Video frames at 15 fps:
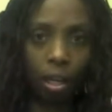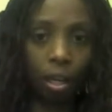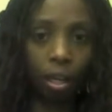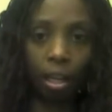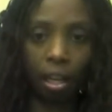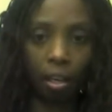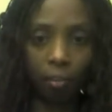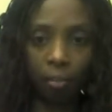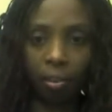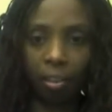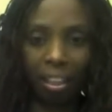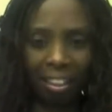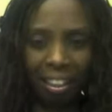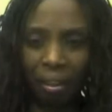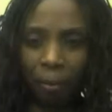a lot of it.
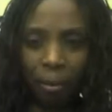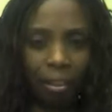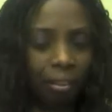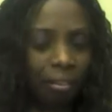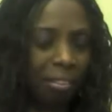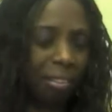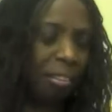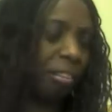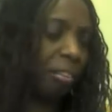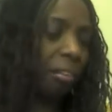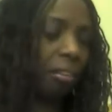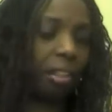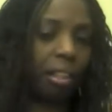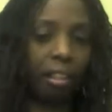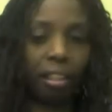I hear it and I go,
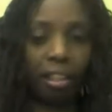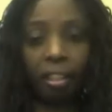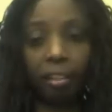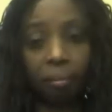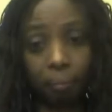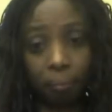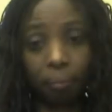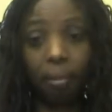oh, hate that.